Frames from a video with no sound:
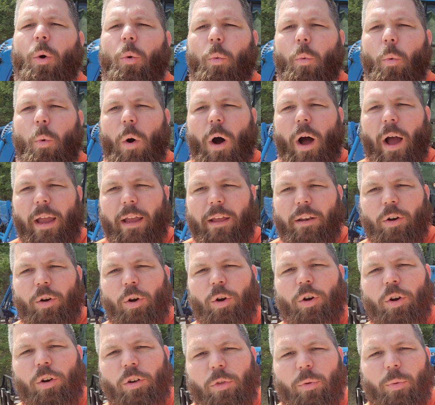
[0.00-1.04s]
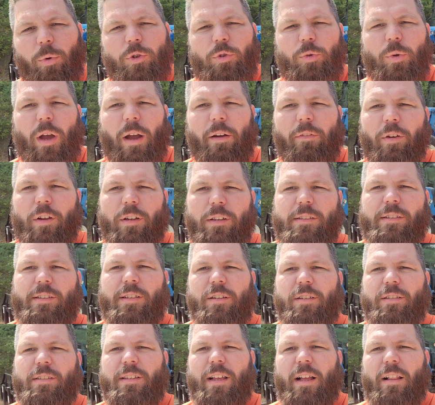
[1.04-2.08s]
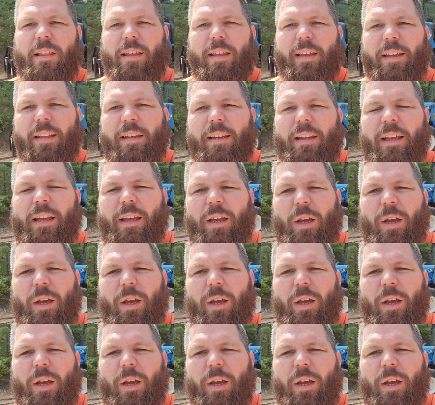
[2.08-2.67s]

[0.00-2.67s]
Why on earth would you ever consider selling it?